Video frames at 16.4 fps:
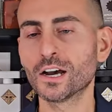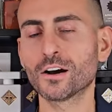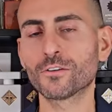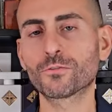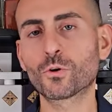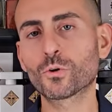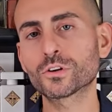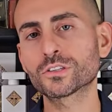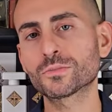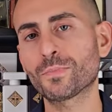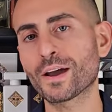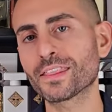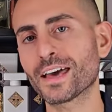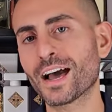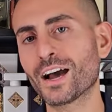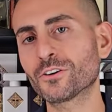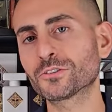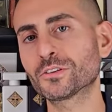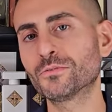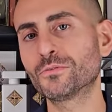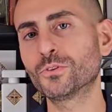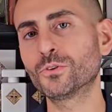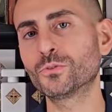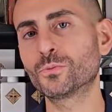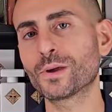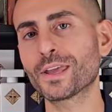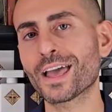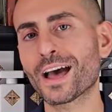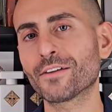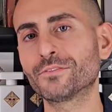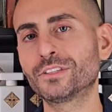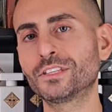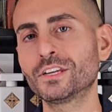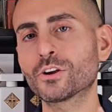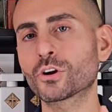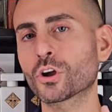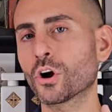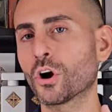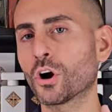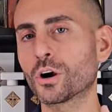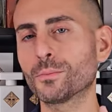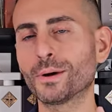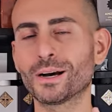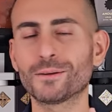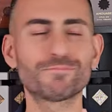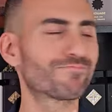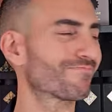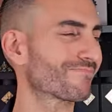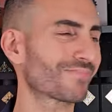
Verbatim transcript: Of course, by the House of Oud, we have Dear Karma.